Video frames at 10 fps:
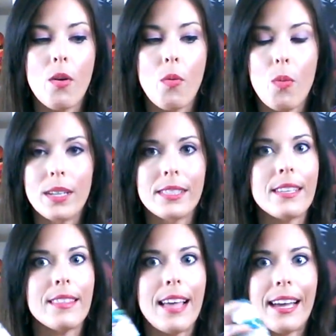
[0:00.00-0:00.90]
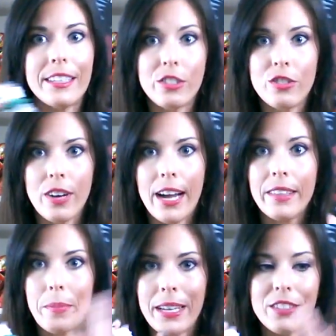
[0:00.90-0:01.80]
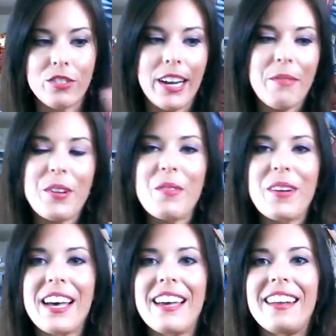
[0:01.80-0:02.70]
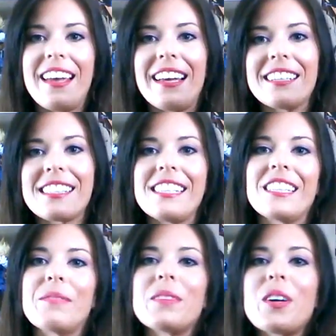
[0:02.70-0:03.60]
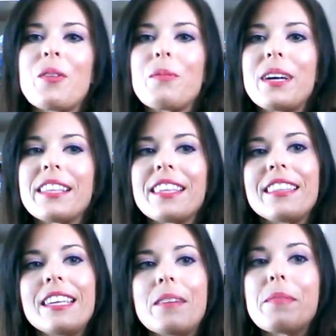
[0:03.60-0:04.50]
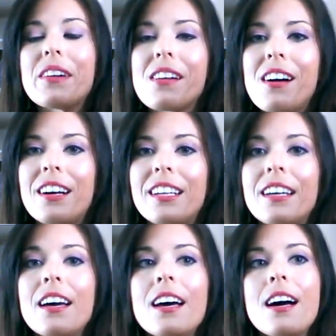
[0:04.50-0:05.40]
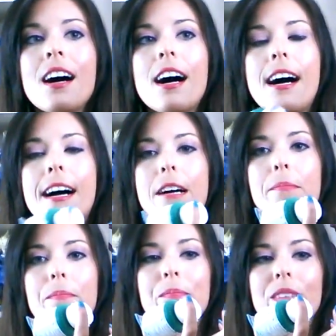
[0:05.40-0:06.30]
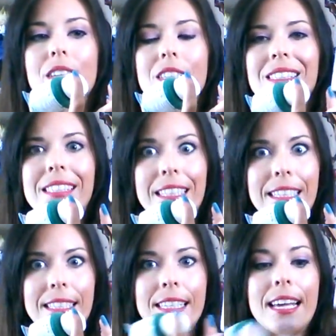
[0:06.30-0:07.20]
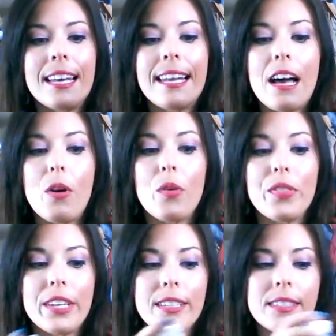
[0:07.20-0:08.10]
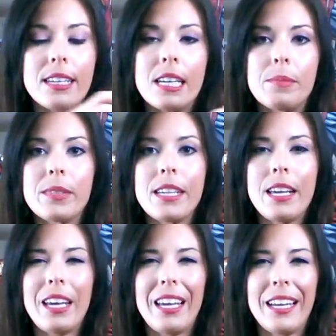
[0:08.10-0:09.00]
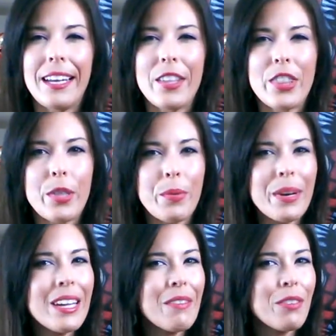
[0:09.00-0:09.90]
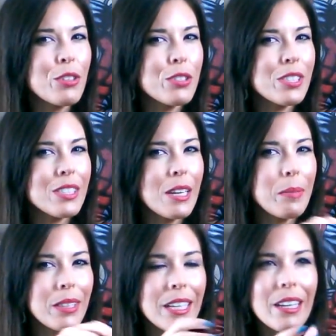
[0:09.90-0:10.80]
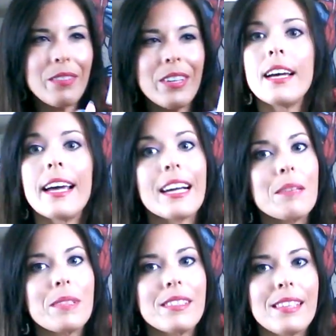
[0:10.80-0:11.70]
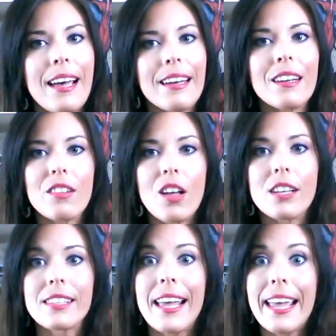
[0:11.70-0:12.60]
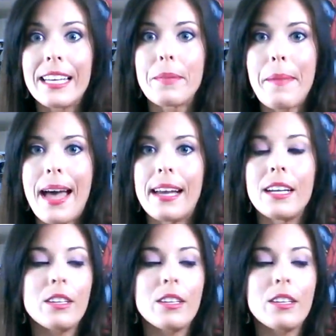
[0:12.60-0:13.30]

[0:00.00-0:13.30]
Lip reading: once that is dry, the paint is dry, we go ahead and seal him with the Americana sealant. Now, this comes in 3 versions, I believe. It comes in satin, gloss, and matte.